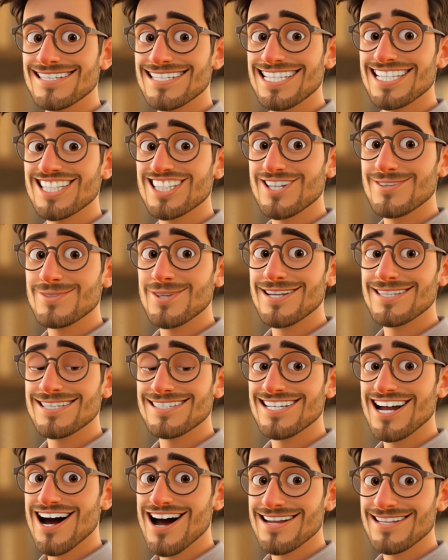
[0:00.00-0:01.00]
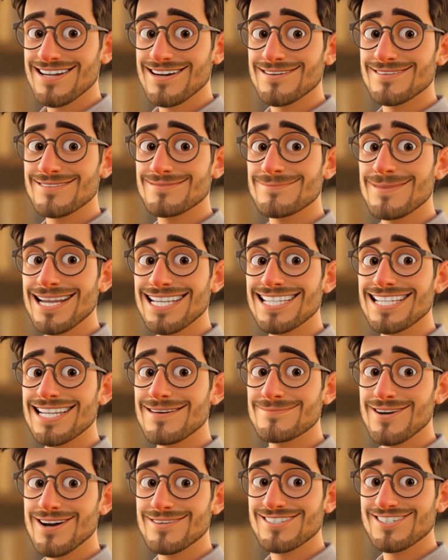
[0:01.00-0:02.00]
Each quill is hollow, making
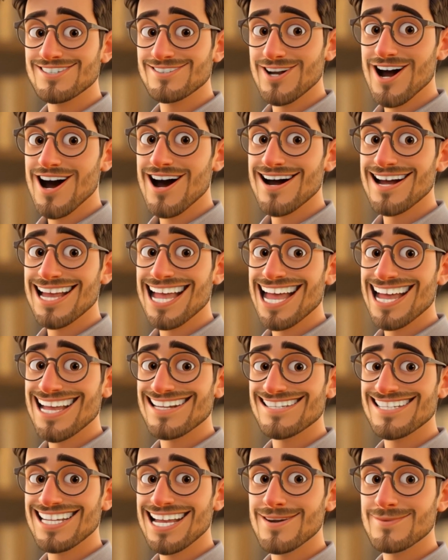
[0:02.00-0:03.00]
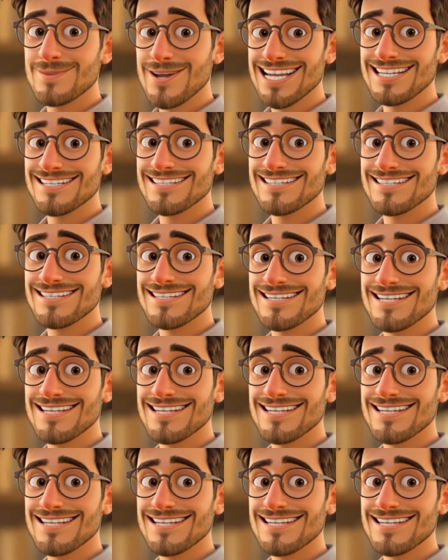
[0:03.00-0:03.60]
it both strong and lightweight.